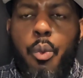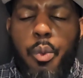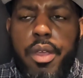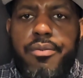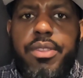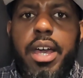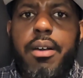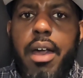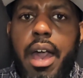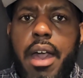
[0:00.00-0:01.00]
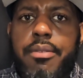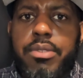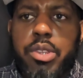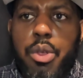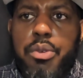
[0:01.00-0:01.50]
With that, I
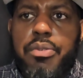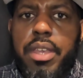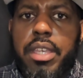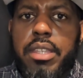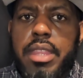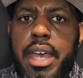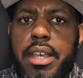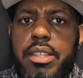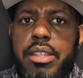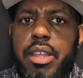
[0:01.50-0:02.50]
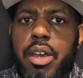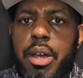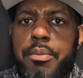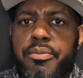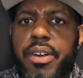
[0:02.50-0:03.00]
do think that
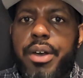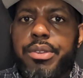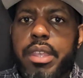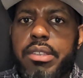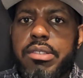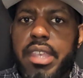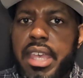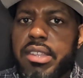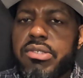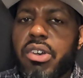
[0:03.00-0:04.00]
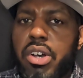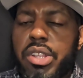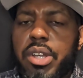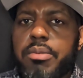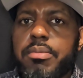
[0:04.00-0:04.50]
Valdez hits
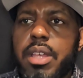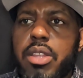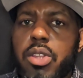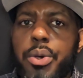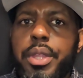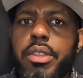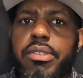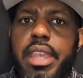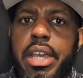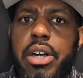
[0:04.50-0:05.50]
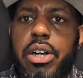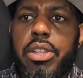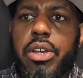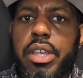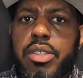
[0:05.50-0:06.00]
harder. Not only does he hit
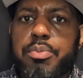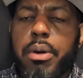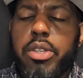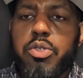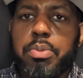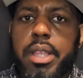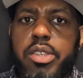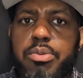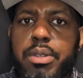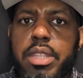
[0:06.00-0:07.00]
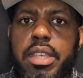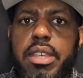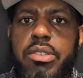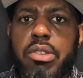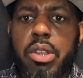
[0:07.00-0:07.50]
harder, his punch placement
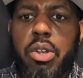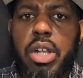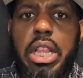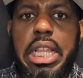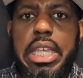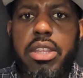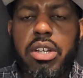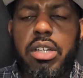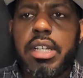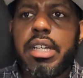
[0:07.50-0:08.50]
is a lot cleaner,